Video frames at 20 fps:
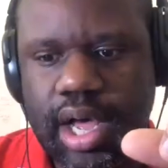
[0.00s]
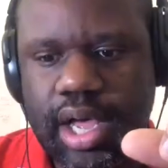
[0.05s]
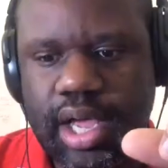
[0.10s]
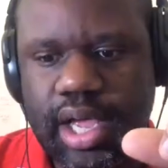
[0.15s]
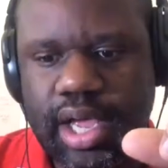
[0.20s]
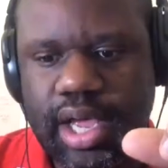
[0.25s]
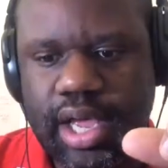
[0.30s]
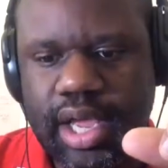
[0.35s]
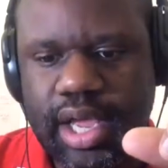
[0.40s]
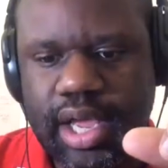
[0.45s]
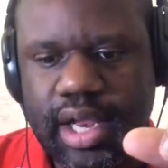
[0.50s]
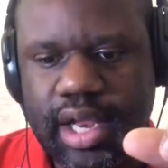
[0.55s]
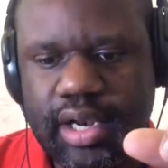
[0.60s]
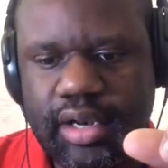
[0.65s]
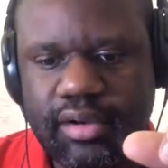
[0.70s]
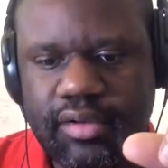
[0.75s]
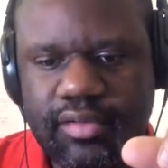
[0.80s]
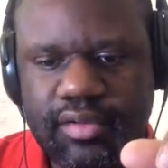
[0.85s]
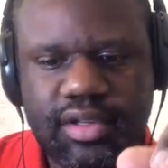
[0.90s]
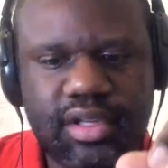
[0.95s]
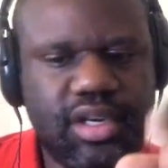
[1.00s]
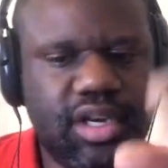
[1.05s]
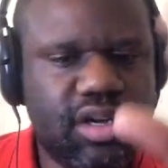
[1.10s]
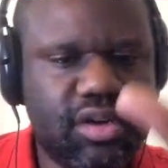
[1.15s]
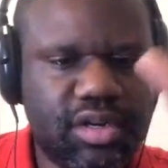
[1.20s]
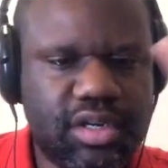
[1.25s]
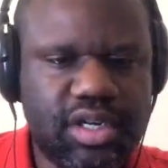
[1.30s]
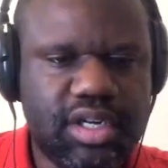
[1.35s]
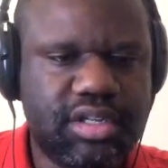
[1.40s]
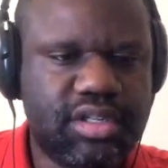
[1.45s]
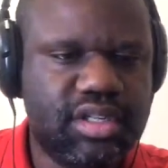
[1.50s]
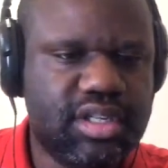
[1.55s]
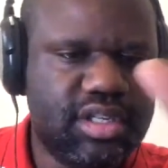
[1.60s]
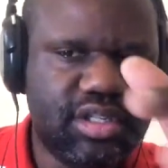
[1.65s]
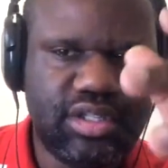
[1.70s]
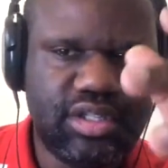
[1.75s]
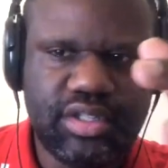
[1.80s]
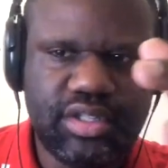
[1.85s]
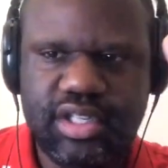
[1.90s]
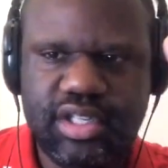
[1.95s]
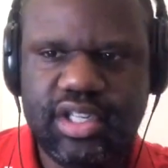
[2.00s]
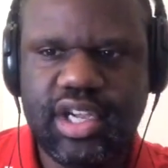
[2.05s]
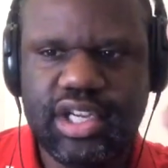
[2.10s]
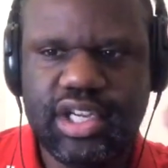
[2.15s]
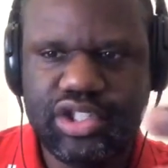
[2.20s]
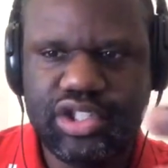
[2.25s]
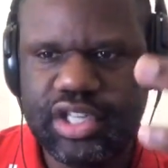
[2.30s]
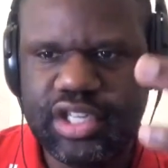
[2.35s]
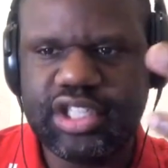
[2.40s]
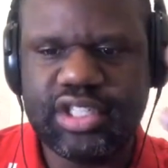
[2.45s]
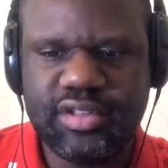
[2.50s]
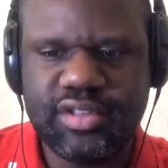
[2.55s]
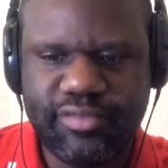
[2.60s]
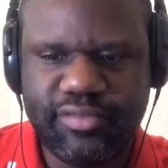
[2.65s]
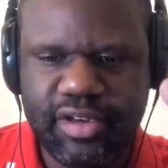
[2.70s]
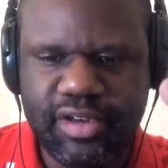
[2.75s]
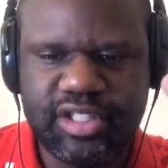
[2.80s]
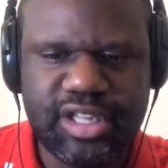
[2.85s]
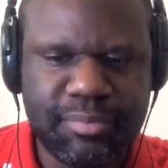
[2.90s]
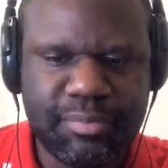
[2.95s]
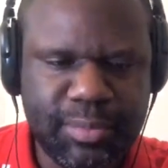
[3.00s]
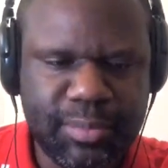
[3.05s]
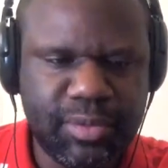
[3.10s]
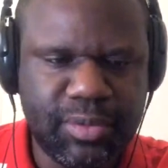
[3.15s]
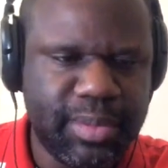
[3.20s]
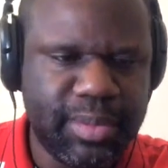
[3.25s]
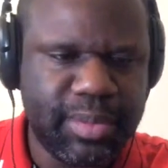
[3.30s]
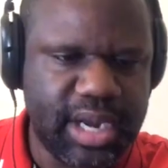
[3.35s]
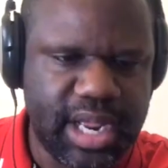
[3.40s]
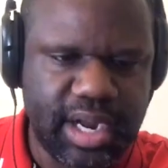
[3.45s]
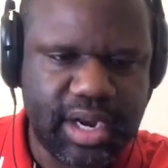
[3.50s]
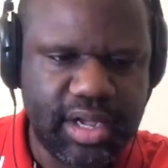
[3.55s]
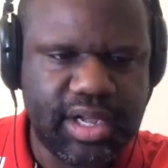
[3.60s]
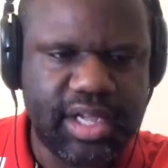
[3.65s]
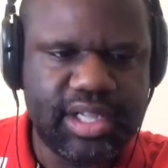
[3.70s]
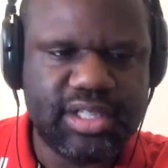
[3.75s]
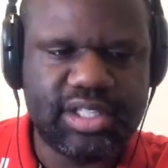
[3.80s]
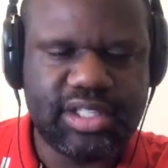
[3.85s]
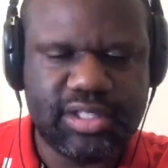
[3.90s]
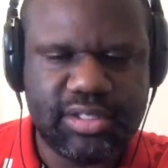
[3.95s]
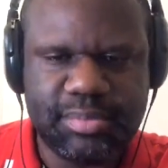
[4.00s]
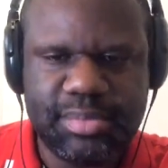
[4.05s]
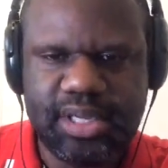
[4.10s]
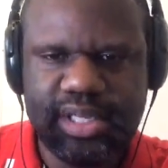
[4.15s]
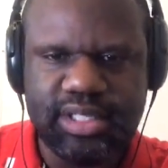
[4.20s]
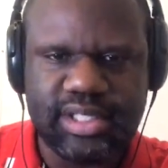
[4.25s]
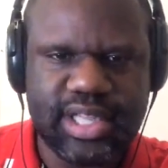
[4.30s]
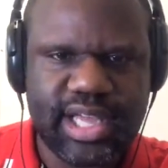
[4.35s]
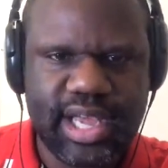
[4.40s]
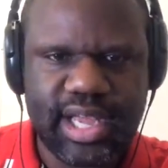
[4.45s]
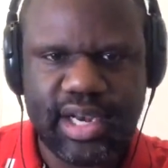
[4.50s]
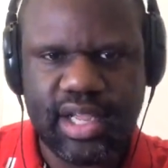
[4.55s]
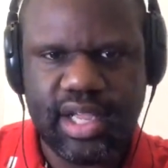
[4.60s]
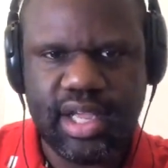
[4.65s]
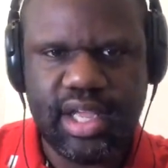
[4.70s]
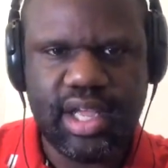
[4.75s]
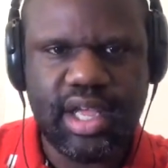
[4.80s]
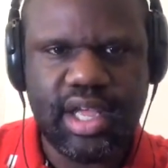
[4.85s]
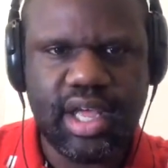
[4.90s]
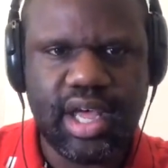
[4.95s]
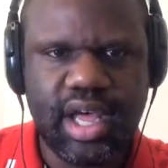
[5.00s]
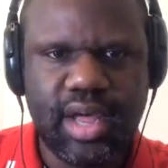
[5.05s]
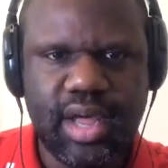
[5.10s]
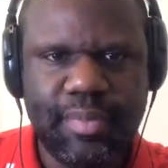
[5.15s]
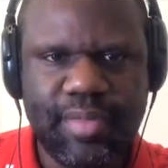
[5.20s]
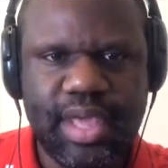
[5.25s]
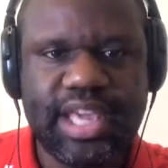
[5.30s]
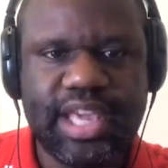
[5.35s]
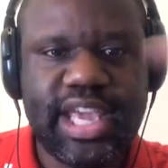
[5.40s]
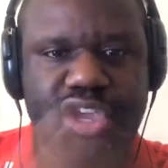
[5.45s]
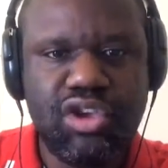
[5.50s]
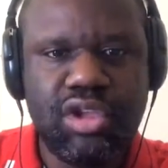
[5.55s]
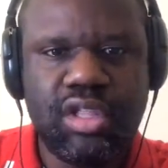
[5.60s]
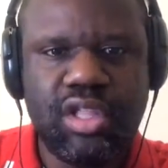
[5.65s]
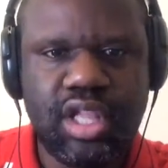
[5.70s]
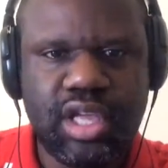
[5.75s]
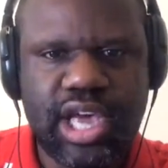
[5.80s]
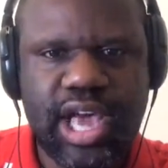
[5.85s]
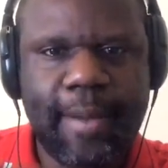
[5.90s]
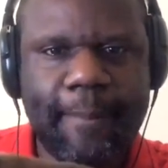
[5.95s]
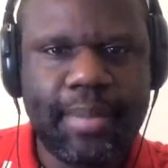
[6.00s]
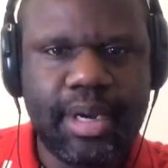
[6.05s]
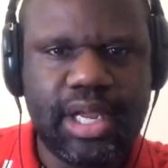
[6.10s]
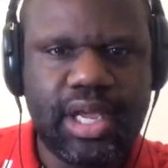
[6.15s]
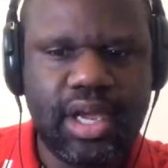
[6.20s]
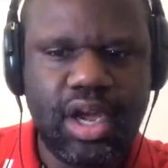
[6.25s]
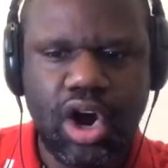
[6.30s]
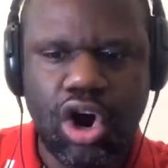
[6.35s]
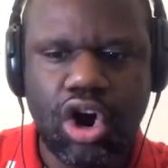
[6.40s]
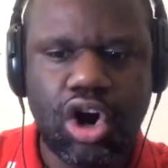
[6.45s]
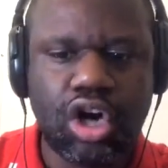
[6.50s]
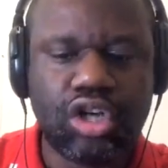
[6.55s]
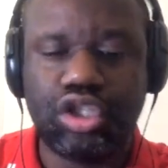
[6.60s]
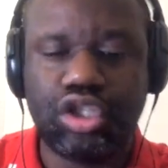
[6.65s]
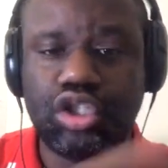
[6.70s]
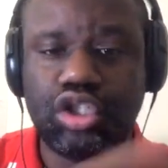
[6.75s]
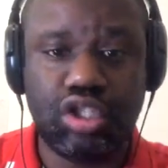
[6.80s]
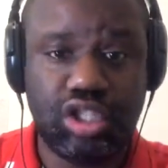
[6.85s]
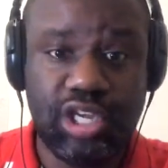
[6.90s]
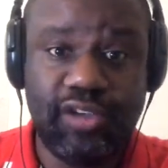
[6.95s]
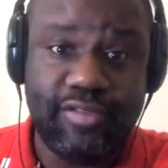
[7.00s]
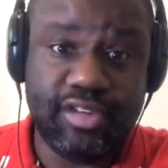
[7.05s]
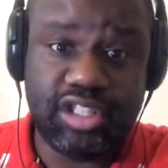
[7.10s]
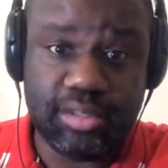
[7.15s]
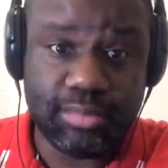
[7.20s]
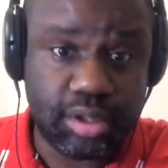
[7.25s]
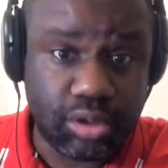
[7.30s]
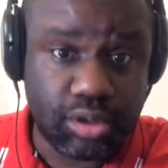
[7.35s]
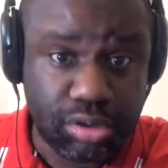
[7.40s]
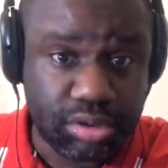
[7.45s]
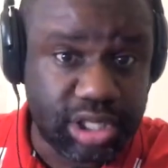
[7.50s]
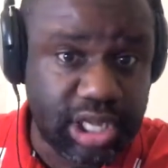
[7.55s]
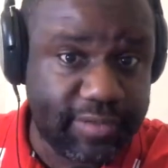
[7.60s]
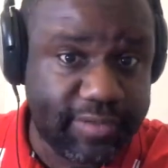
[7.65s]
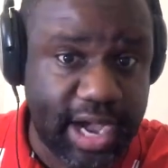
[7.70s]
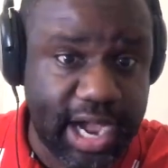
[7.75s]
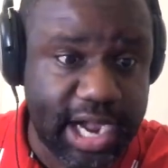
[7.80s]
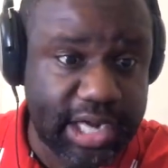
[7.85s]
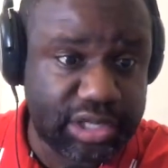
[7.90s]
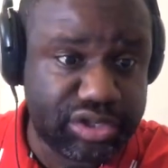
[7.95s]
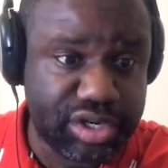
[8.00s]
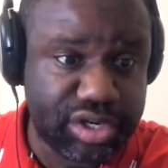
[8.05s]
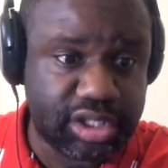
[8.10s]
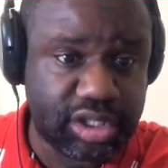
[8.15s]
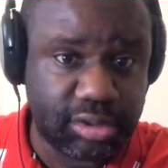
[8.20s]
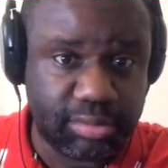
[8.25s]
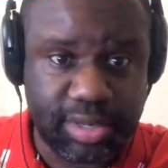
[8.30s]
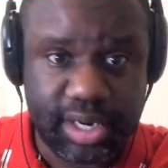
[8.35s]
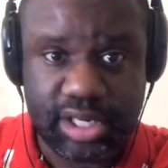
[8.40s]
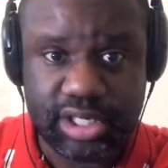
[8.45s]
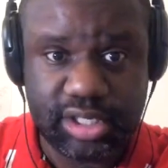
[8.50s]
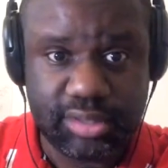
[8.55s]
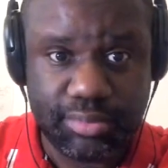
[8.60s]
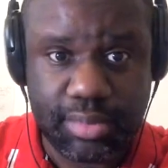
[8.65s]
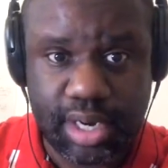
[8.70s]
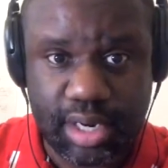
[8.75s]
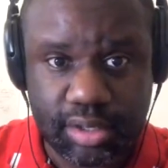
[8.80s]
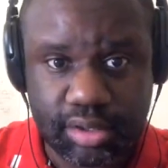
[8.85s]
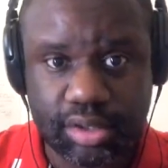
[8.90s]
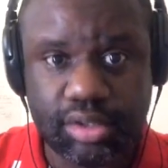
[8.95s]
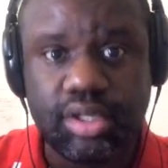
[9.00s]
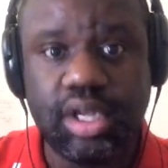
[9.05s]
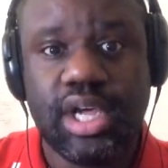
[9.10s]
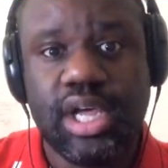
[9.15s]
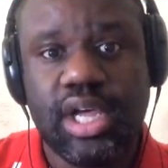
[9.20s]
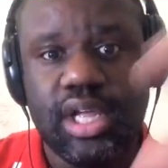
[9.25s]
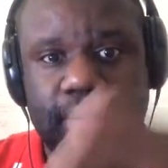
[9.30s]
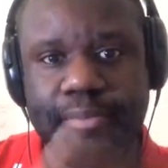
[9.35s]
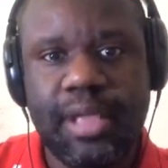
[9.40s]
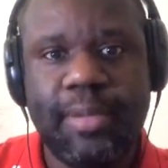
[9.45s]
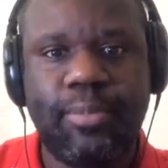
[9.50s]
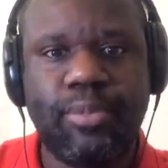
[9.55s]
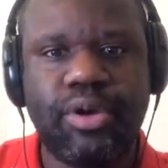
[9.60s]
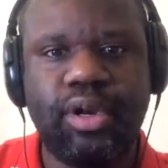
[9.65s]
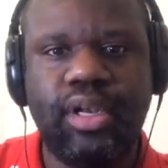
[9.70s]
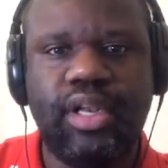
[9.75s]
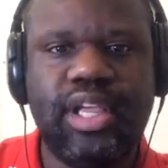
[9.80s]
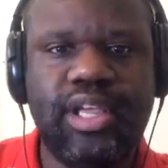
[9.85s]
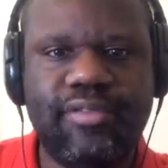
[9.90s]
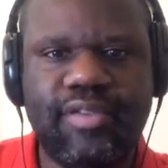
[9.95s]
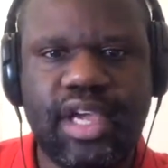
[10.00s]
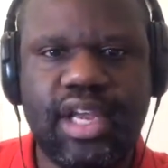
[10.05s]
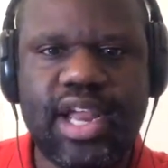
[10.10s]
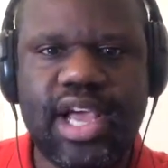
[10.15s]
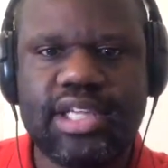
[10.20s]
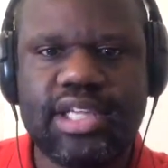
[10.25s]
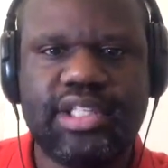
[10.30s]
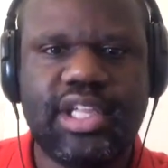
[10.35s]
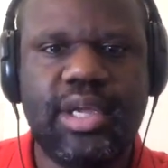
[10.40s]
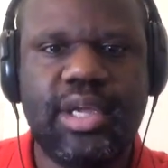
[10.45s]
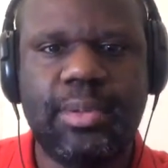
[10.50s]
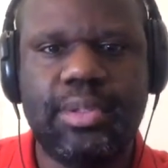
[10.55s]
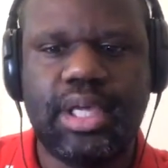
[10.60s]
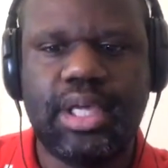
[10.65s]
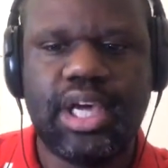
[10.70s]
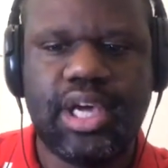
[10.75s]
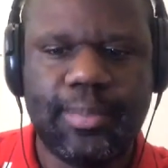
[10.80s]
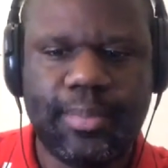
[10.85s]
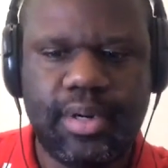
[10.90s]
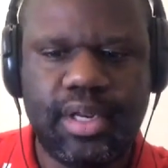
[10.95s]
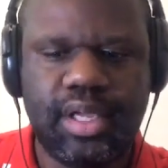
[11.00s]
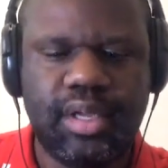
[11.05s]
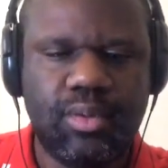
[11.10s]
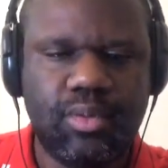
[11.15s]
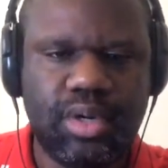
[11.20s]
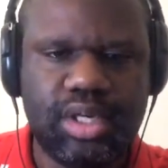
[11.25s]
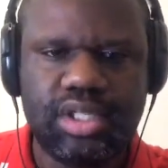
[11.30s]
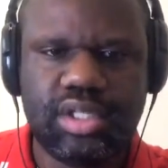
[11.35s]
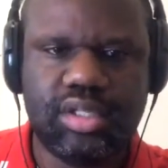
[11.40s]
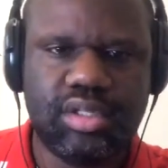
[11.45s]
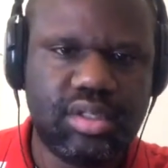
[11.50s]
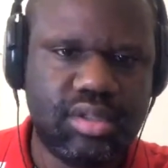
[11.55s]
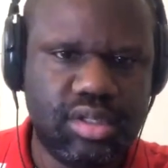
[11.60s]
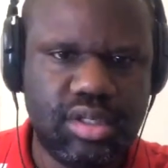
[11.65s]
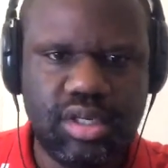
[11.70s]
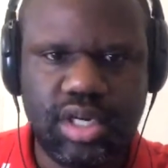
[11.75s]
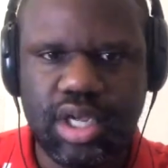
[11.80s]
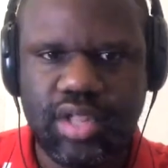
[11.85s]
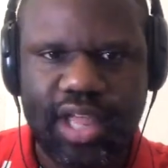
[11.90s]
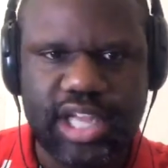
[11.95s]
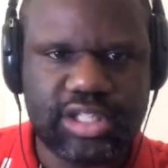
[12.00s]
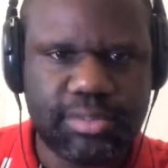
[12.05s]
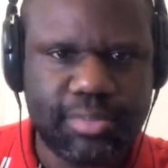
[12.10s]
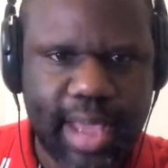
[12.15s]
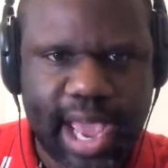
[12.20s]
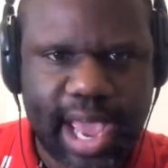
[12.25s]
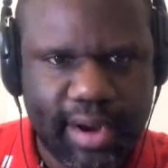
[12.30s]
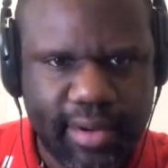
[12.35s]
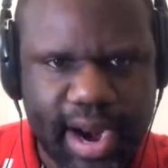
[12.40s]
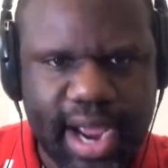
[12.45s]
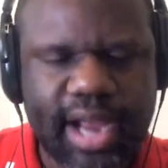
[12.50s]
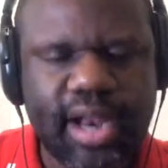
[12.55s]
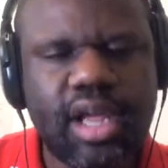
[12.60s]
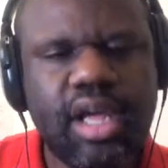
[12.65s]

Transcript: and you know attrition for some people may not know it just means that um, they can the company or even some schools have high attrition rates some medical schools people are leaving and not staying with the company which exactly. you know that's bad right